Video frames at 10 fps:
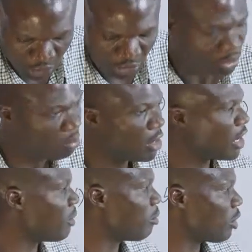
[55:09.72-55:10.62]
should be
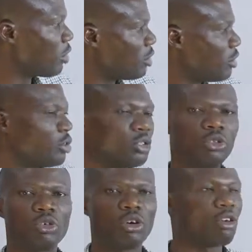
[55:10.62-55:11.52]
able
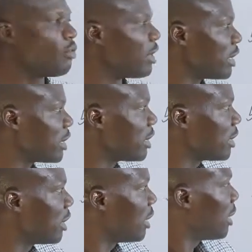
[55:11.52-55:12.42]
to convert